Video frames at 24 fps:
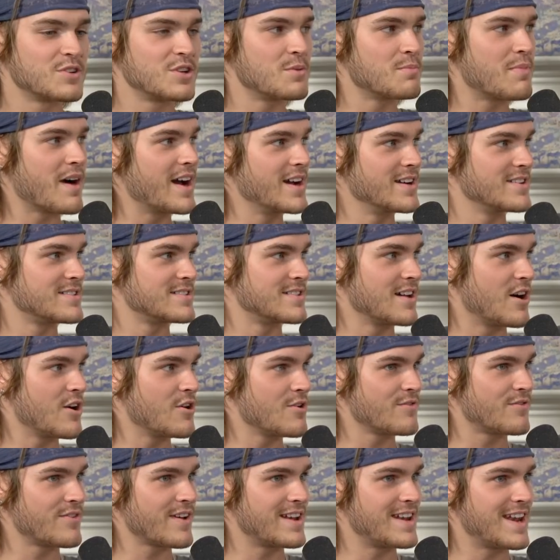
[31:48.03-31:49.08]
by
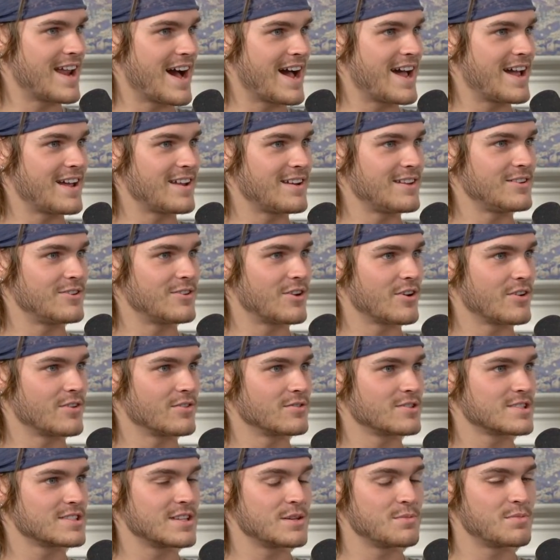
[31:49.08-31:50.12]
yourself at night, you know,
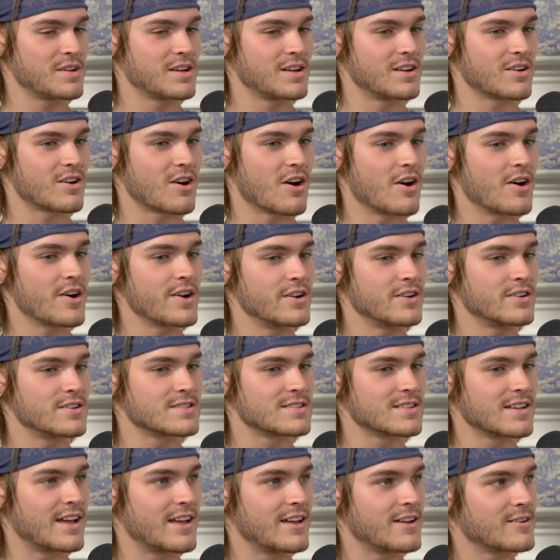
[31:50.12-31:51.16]
sleeping in a car, you're
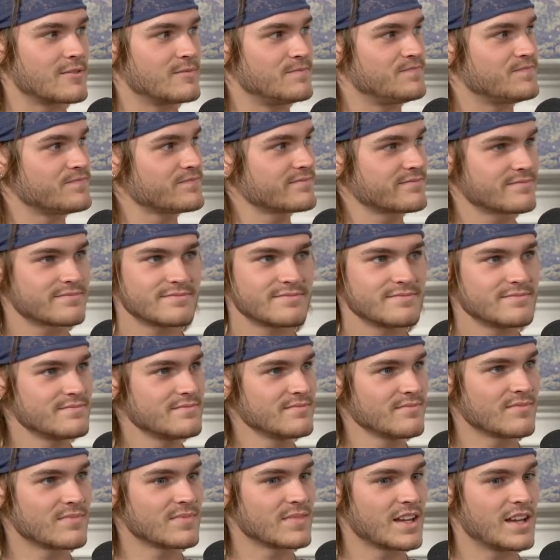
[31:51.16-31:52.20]
just like,
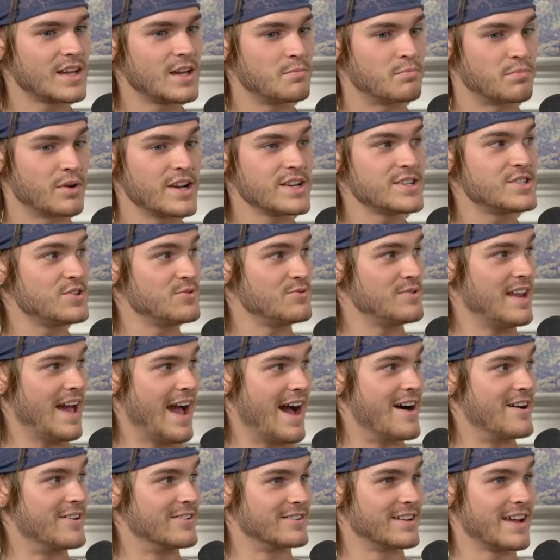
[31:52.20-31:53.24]
it breaks you
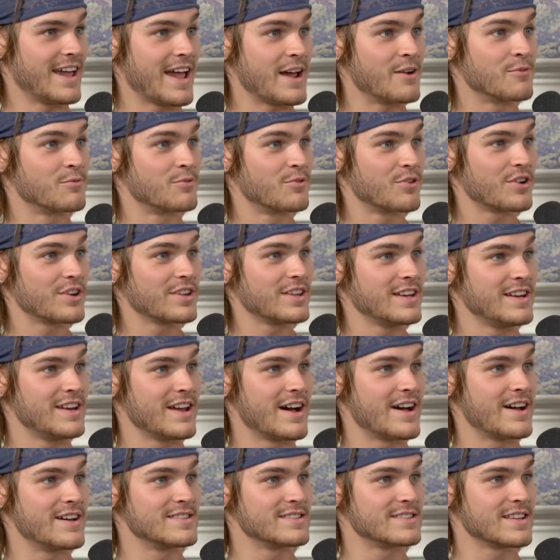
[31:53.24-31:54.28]
down. It really
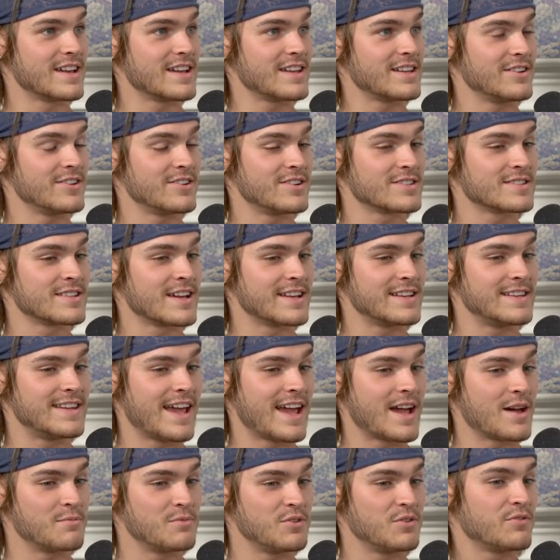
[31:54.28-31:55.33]
does. Like, you're just like,
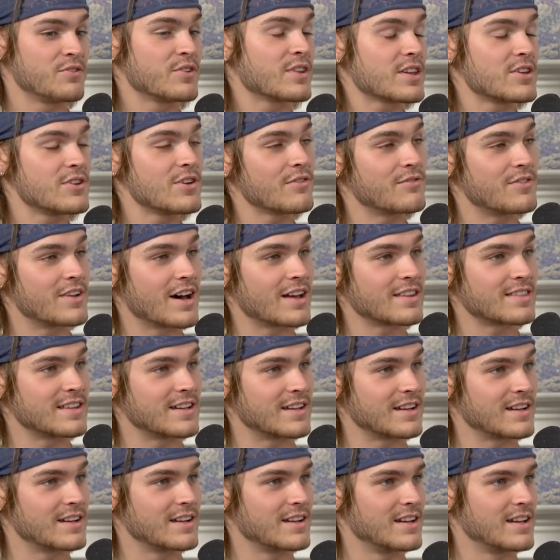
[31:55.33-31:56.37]
damn, you feel like you have
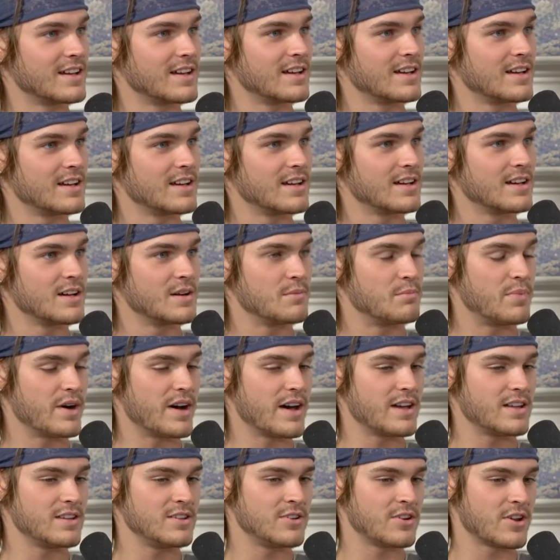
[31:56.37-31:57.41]
nothing.
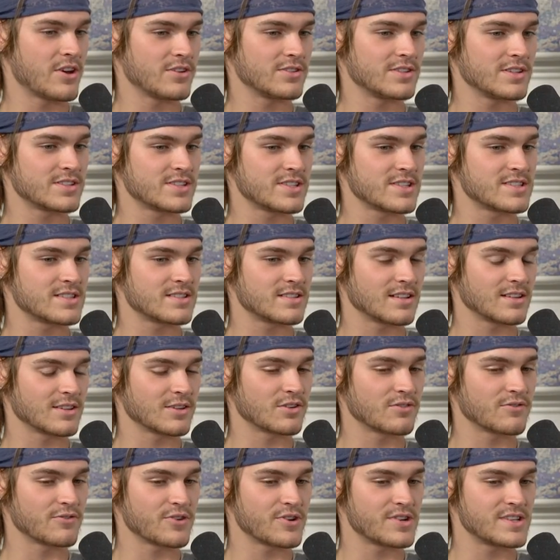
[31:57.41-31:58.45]
But, you know, there's this
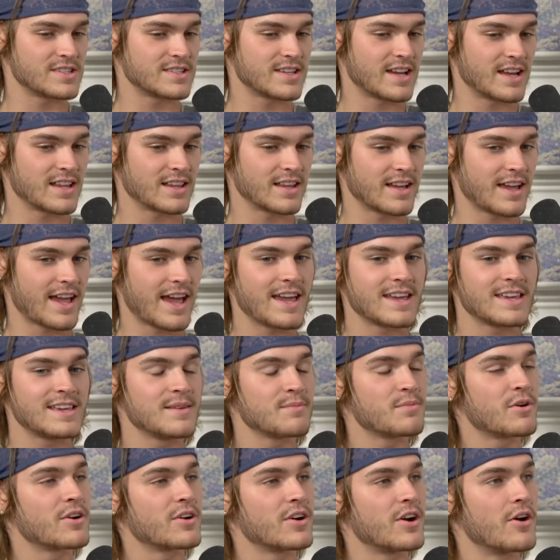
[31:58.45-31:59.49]
little voice saying like, hey,
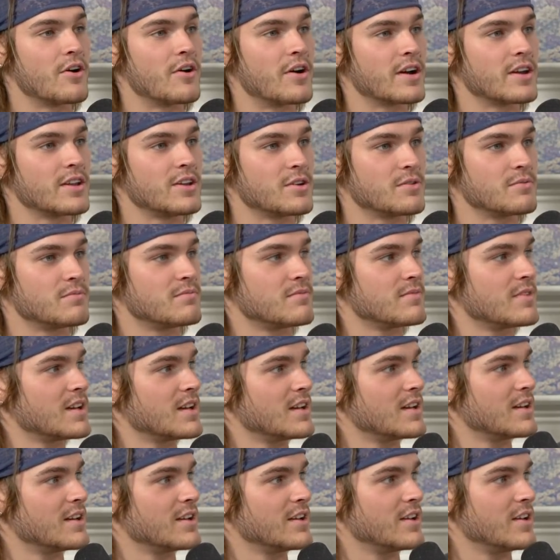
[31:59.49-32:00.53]
keep on going.
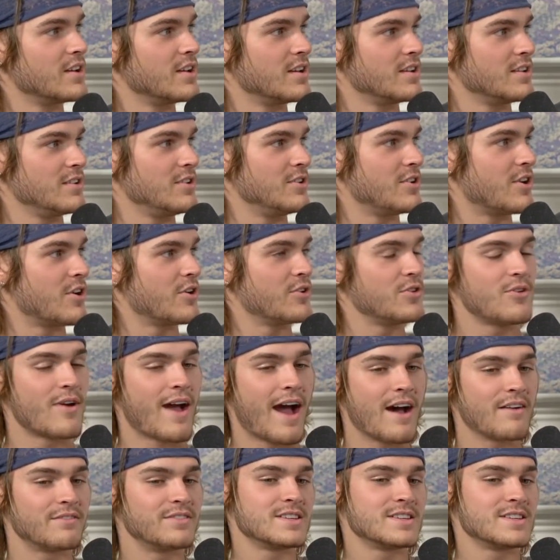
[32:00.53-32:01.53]
You know, you have this